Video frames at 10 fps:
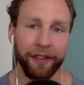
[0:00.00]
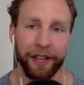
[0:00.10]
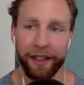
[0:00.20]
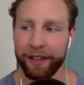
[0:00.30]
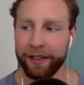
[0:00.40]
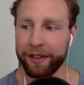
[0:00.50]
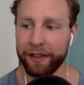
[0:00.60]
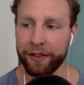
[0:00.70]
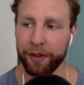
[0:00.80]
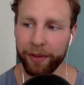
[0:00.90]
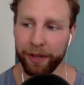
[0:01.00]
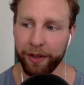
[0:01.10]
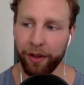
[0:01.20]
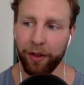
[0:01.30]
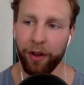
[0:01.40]
this took me a
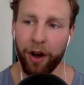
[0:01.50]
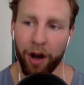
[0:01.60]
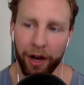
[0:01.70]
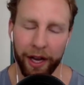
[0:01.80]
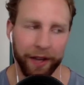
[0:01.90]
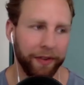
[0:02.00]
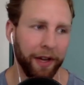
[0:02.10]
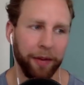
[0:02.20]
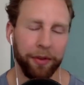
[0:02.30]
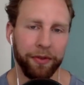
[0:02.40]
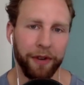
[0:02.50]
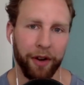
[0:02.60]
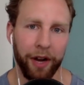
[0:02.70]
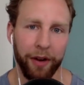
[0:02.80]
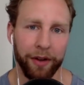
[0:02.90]
long ass time to figure out
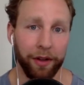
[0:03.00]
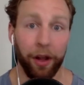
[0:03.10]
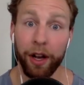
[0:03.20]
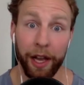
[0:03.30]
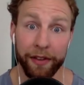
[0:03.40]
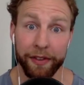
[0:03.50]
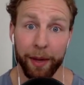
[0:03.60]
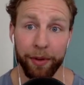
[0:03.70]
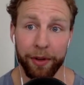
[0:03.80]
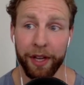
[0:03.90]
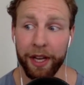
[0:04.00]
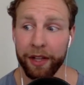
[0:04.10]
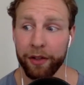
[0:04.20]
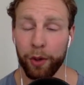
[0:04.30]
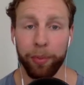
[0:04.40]
and a long ass time to
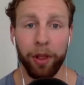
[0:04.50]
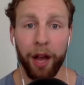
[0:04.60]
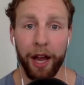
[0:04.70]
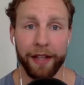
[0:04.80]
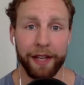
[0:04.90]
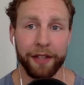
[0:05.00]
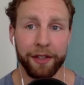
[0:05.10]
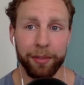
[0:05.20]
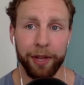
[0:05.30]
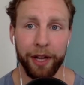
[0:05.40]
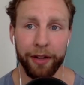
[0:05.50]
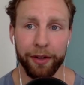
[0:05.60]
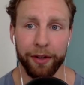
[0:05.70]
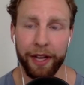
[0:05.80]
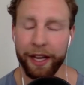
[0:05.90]
apply, to actually apply to your own
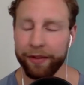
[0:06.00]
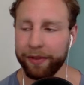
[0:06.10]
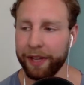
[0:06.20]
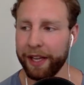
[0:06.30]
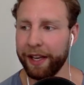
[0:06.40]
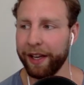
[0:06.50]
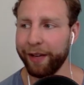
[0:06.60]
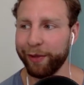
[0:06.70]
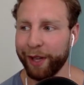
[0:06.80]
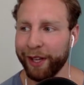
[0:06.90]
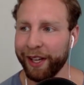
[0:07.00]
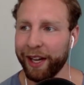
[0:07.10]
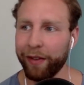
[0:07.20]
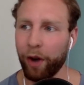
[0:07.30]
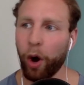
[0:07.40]
life. And I've
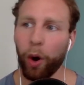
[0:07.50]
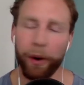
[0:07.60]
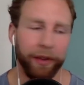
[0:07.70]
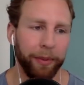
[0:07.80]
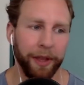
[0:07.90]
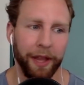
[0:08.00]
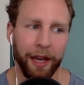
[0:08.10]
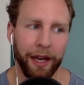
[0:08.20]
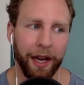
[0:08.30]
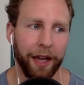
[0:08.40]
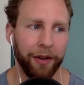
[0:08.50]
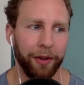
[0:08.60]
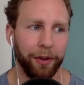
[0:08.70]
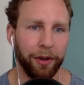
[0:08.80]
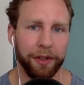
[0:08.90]
always been that guy who
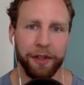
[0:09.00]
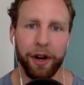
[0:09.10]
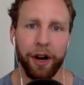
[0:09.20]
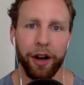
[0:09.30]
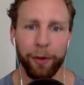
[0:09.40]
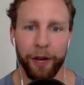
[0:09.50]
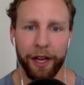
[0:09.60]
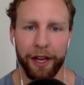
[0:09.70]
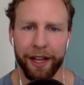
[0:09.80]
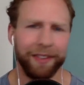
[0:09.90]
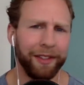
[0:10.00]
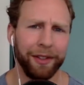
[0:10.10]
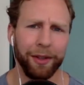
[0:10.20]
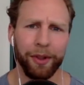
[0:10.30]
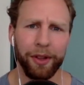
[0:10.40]
learns the hard way. And I still do with
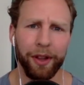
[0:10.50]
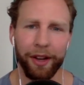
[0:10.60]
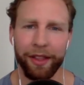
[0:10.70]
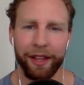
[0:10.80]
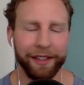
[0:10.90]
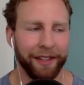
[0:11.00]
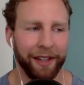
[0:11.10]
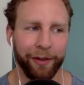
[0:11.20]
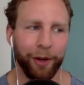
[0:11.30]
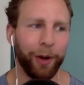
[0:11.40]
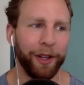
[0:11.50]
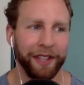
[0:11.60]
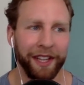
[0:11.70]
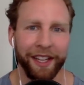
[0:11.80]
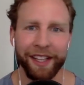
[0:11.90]
a lot of things. I've always
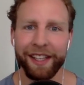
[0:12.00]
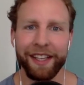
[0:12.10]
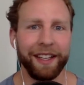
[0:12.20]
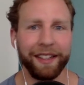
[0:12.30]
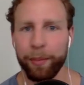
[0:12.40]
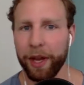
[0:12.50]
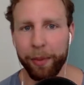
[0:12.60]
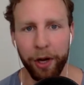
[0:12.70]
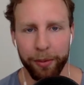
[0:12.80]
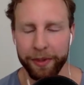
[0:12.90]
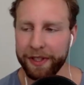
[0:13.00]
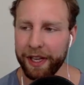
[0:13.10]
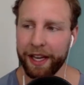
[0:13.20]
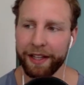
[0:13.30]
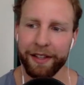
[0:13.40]
needed to make my own
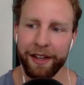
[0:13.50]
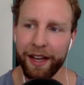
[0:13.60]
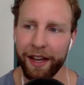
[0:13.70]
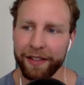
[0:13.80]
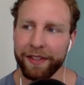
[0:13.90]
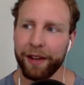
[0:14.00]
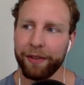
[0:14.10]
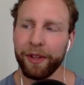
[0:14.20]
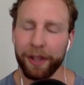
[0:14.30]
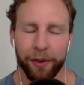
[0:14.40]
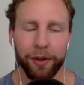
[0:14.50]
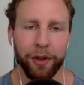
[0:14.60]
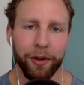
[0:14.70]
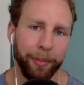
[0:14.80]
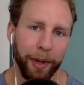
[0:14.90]
mistakes. And I feel like you do
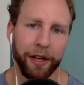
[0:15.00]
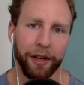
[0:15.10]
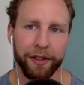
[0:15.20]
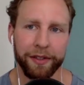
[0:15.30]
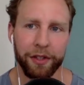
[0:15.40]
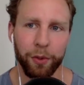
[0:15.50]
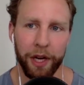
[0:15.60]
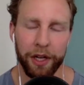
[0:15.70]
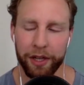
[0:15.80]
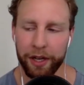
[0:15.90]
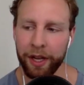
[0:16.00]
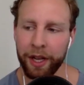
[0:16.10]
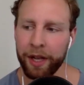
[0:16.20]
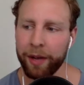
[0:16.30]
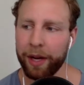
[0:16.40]
depending on the situation.
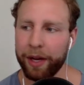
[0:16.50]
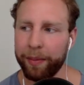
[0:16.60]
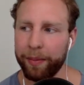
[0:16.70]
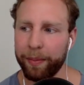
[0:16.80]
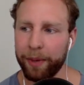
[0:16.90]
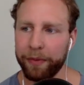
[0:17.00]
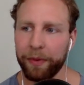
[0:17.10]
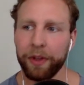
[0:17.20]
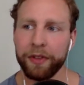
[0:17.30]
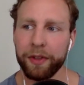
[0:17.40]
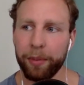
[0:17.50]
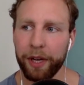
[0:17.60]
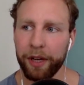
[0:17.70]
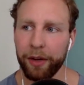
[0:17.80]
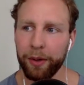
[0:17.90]
But if you're somebody
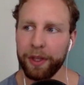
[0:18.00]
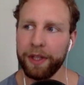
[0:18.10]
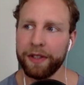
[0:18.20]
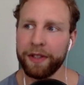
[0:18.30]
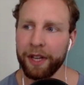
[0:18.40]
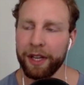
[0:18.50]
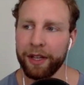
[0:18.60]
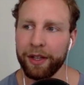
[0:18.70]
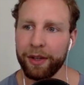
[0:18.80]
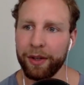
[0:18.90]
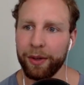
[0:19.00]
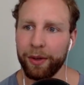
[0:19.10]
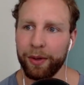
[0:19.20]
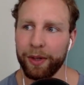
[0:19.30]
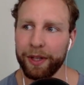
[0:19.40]
who
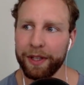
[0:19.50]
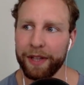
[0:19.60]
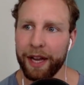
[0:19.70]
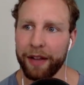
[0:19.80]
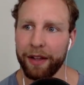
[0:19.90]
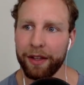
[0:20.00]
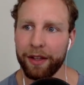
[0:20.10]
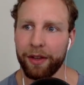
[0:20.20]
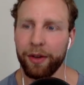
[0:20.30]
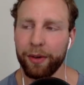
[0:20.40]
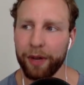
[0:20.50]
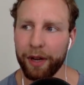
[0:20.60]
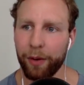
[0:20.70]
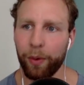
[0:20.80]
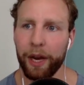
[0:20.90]
is highly acute and
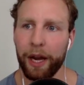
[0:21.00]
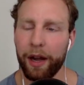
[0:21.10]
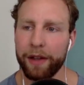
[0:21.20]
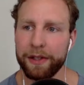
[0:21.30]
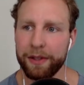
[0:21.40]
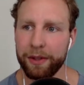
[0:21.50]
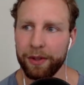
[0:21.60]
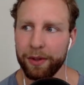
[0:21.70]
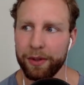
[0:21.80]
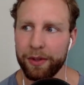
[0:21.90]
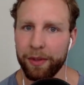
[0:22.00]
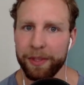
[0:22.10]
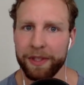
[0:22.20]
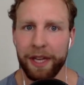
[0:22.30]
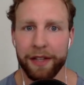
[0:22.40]
aware to the
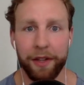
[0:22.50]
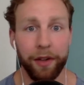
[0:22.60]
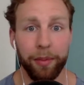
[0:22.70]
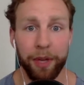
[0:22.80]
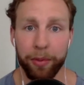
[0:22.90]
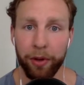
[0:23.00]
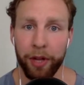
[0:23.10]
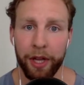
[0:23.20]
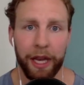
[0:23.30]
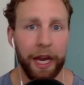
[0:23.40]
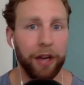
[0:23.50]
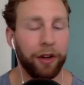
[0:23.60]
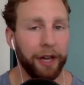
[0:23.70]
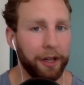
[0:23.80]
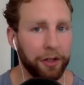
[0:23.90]
mistakes other people in your
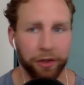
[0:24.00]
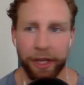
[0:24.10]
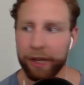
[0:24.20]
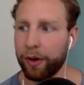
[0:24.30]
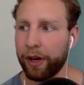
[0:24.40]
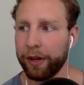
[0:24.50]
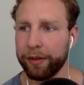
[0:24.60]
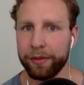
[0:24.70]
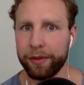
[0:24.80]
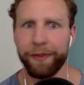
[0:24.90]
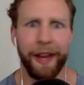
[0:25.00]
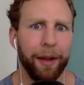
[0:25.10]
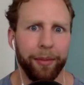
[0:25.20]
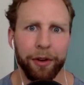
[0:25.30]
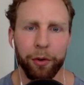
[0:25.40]
industry or your family
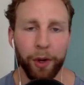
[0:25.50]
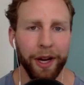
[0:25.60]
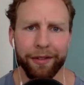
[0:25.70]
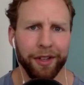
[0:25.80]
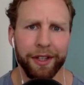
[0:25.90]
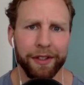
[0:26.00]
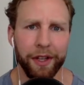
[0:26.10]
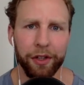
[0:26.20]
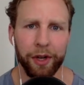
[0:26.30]
or whatever it is that you're trying to